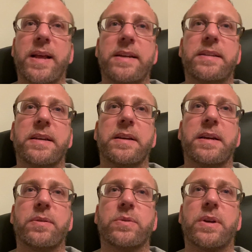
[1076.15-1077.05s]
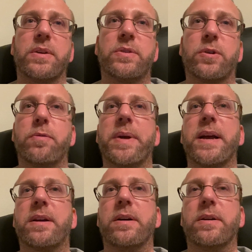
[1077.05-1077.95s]
last thing I was going to circle
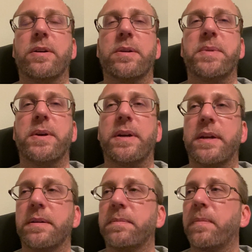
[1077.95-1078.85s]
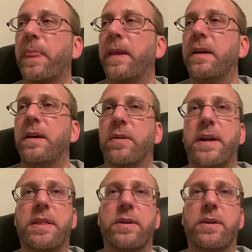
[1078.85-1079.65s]
back on herd immunity, right?